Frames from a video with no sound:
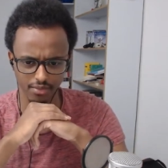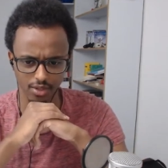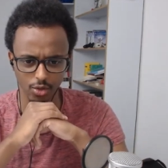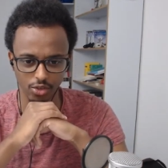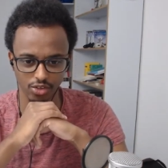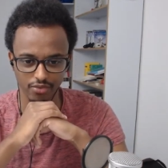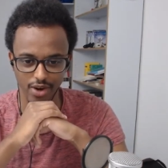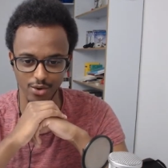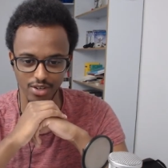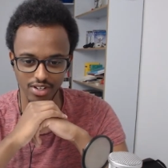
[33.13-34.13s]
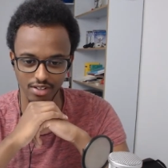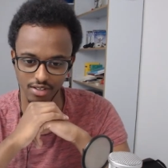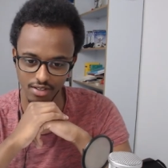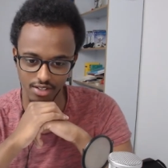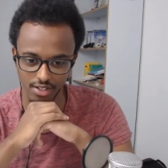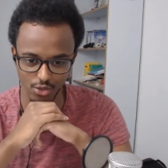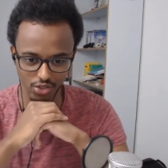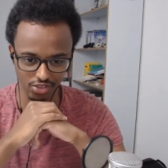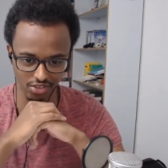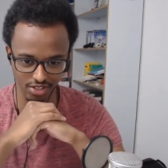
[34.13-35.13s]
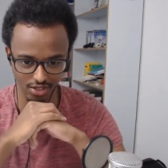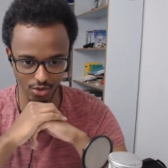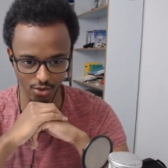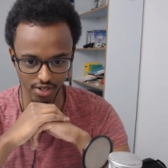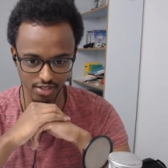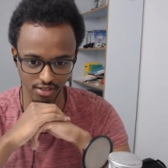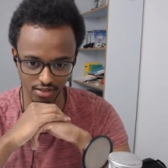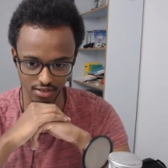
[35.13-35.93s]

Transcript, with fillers: Looks very interesting already.